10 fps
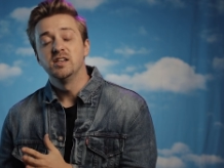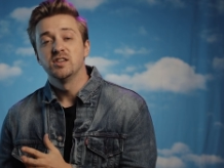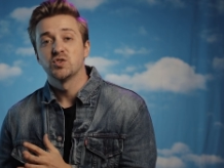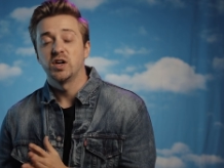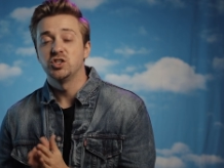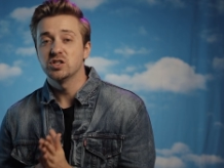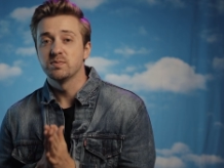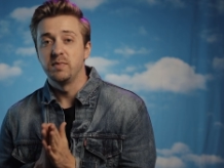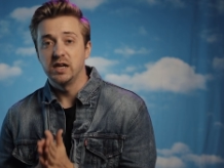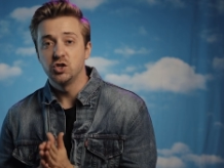so I just
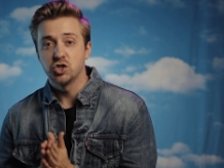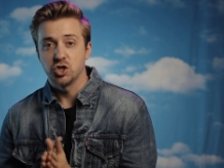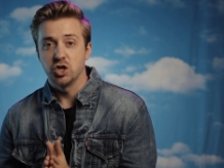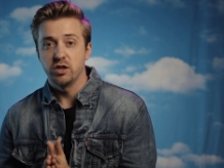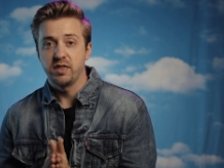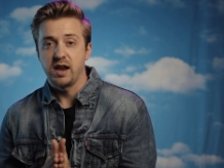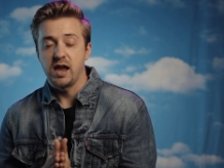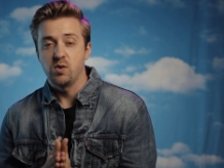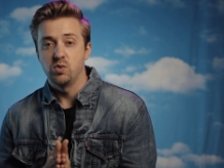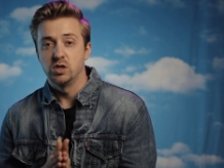made sure that
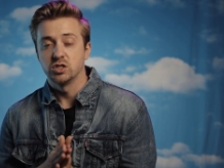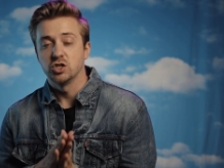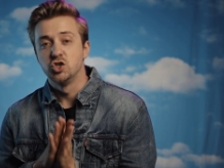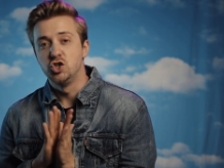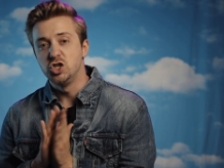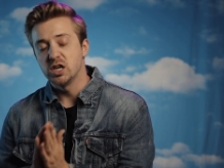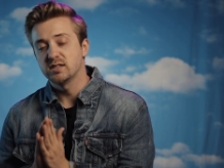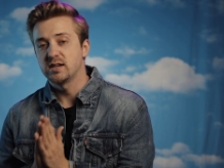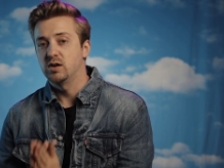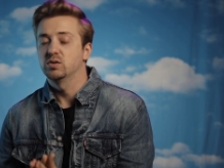I was
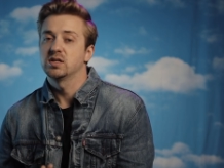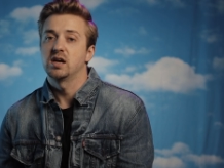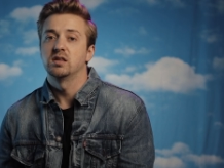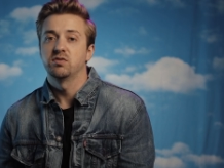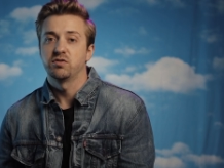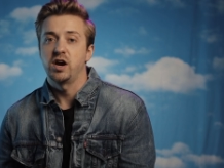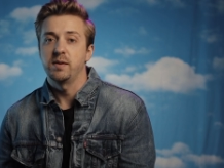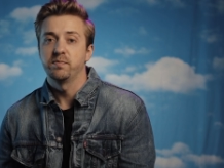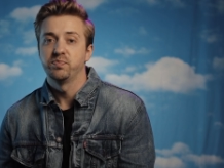just outside the frame.